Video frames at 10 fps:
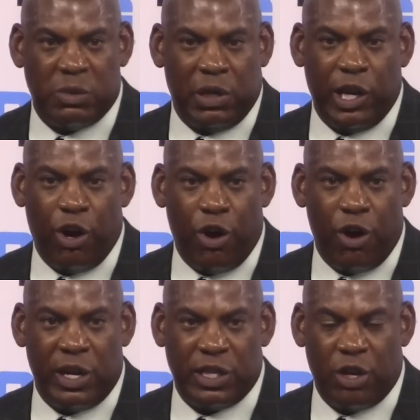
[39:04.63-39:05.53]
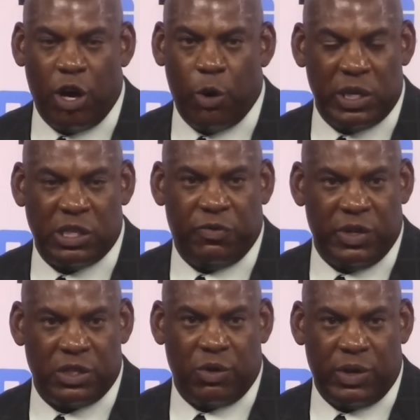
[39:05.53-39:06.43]
play hard. It's always a
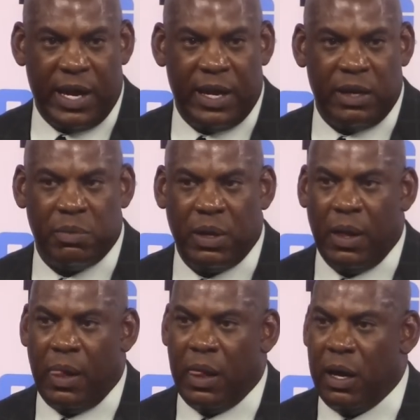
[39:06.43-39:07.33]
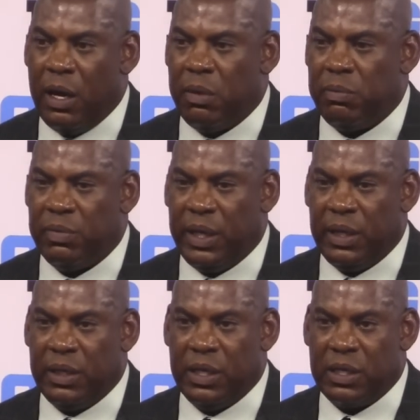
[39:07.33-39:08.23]
physical game, um,
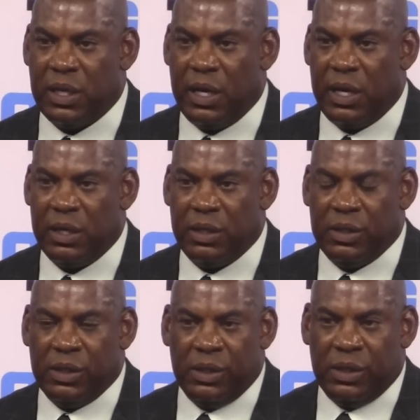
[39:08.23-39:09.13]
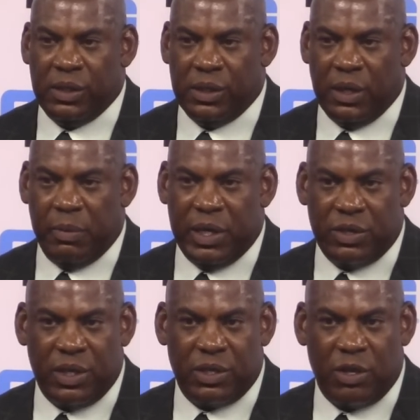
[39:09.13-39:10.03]
and it's uh, I mean, it's,
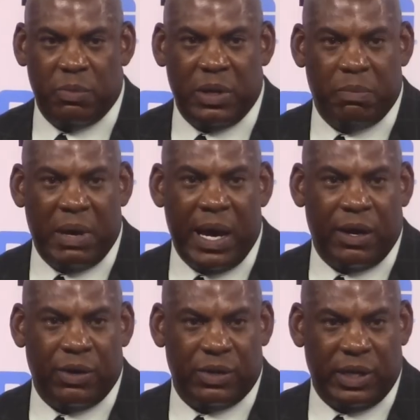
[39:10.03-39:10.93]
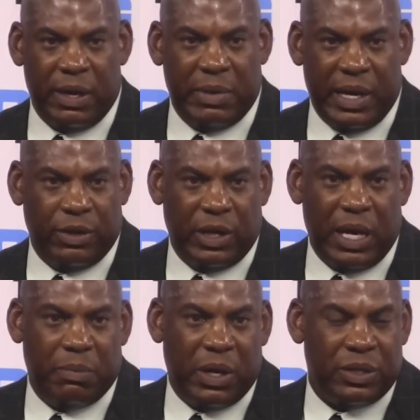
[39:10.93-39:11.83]
it's going to be a battle. I mean, I know
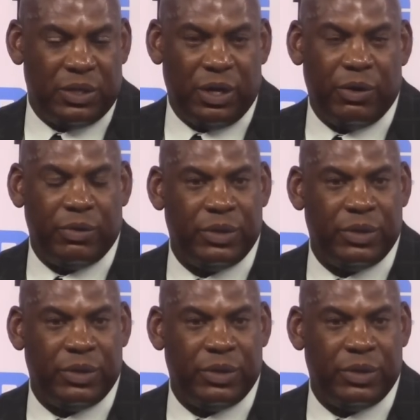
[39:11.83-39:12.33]
that much. So.